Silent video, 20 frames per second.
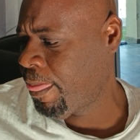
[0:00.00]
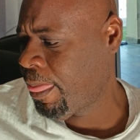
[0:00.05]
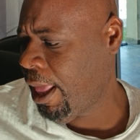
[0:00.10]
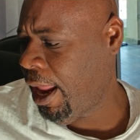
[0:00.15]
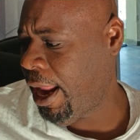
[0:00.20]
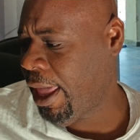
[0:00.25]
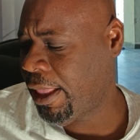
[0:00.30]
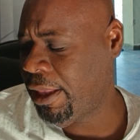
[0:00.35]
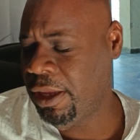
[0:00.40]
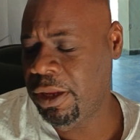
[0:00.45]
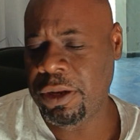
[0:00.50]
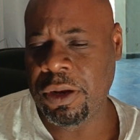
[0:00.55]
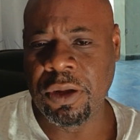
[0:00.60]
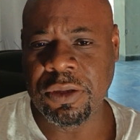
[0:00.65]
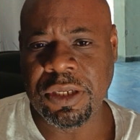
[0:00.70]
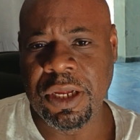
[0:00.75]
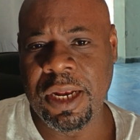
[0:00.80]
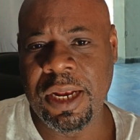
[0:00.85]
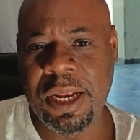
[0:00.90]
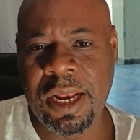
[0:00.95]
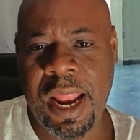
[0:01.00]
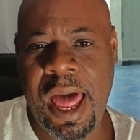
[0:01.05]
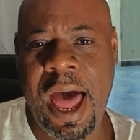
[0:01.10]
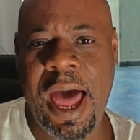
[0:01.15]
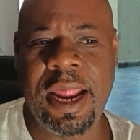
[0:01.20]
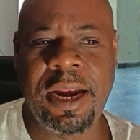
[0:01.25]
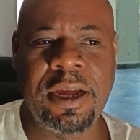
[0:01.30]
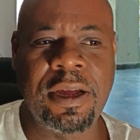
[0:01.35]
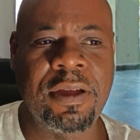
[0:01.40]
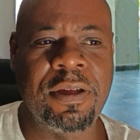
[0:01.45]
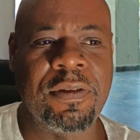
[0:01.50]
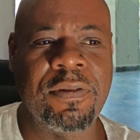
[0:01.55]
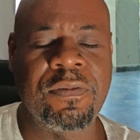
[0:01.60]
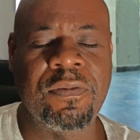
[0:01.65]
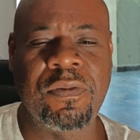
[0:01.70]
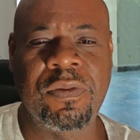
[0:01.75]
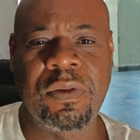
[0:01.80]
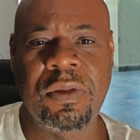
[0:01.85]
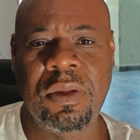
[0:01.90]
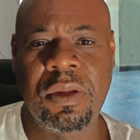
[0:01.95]
Like there's a lot
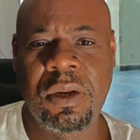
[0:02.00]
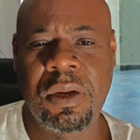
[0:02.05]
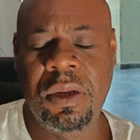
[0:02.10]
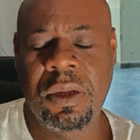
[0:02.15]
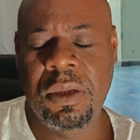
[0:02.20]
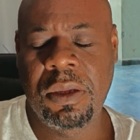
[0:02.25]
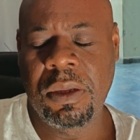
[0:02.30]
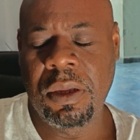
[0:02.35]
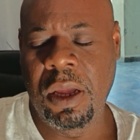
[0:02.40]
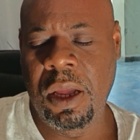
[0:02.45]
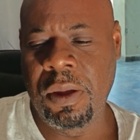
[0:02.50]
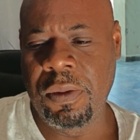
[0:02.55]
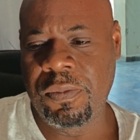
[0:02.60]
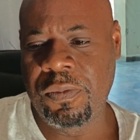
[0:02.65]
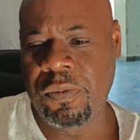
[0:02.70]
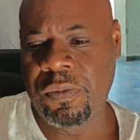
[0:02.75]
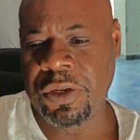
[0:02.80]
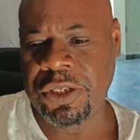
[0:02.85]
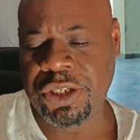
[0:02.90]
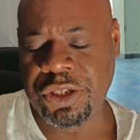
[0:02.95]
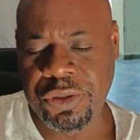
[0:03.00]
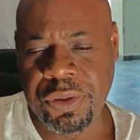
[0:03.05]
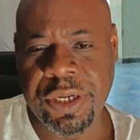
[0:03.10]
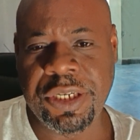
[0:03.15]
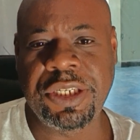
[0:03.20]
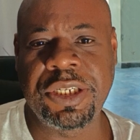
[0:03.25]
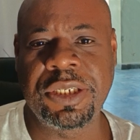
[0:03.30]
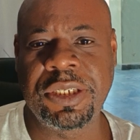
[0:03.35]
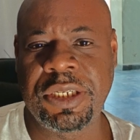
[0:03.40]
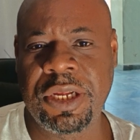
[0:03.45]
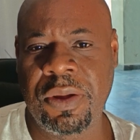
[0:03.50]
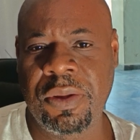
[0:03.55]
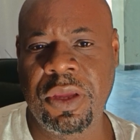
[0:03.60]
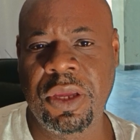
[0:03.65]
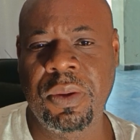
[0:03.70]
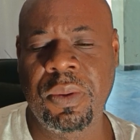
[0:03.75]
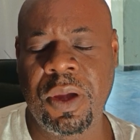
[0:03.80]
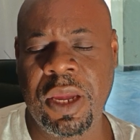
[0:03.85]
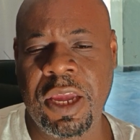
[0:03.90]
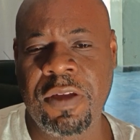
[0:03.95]
of restrictions on
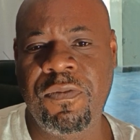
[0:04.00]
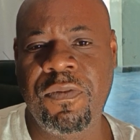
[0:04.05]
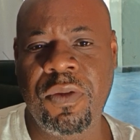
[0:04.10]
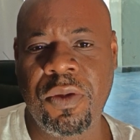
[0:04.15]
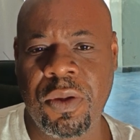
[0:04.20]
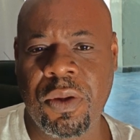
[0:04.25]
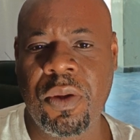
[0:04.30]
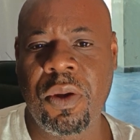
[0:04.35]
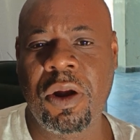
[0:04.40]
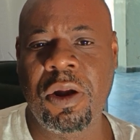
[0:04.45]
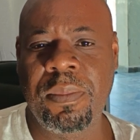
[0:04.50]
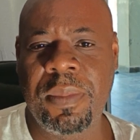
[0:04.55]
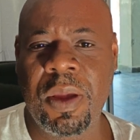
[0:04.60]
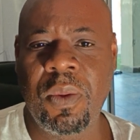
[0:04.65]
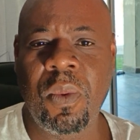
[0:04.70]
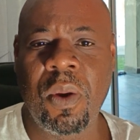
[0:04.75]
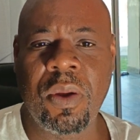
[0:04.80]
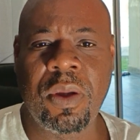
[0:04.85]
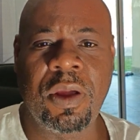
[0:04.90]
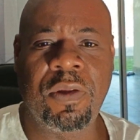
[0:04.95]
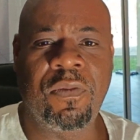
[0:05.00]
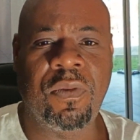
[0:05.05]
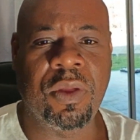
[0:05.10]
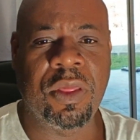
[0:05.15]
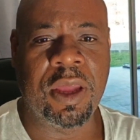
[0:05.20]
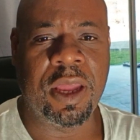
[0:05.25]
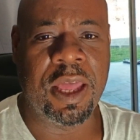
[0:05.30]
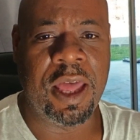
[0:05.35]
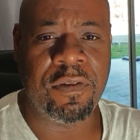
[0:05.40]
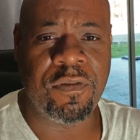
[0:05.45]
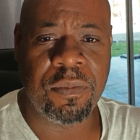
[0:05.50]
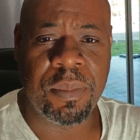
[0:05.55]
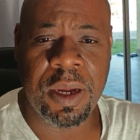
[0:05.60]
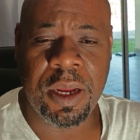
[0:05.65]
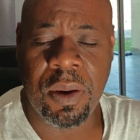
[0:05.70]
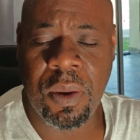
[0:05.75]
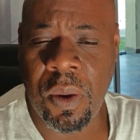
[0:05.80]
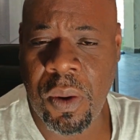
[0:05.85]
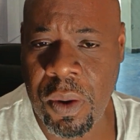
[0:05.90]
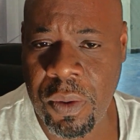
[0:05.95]
you if you're going to be working for the
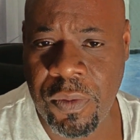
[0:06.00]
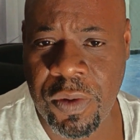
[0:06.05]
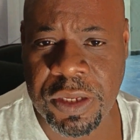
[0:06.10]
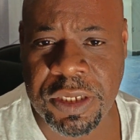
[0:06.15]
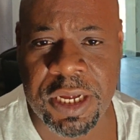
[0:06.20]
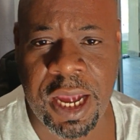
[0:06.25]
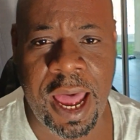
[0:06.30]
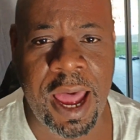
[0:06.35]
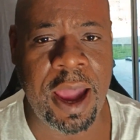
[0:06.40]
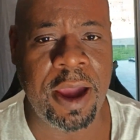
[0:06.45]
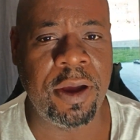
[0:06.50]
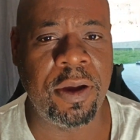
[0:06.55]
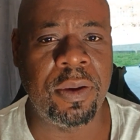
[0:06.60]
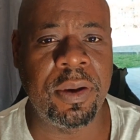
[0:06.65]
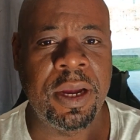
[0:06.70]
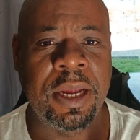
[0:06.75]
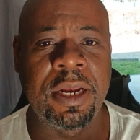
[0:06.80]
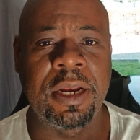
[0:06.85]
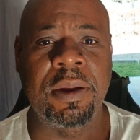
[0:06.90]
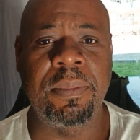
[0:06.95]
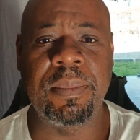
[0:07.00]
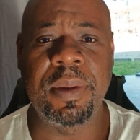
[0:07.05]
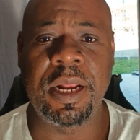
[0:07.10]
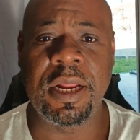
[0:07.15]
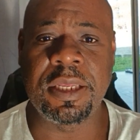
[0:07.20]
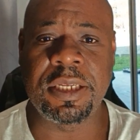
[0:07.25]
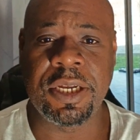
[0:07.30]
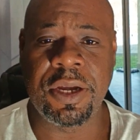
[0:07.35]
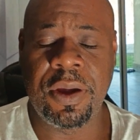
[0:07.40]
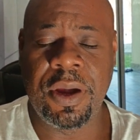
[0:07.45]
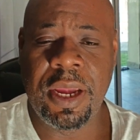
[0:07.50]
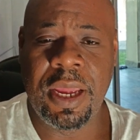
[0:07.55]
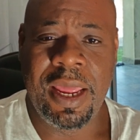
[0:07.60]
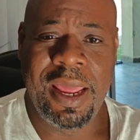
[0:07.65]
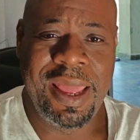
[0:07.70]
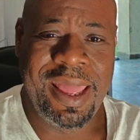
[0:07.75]
government or retire in the military.